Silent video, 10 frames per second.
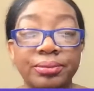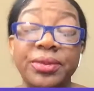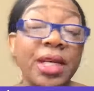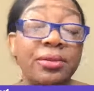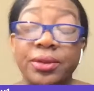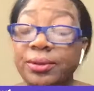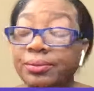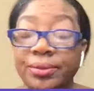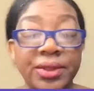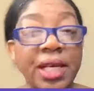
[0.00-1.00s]
Never,
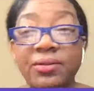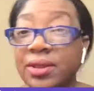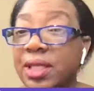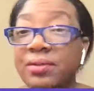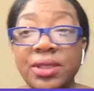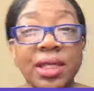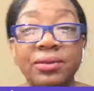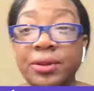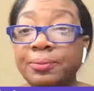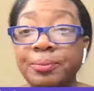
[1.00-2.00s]
never, never,
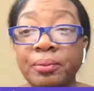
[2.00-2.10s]
never.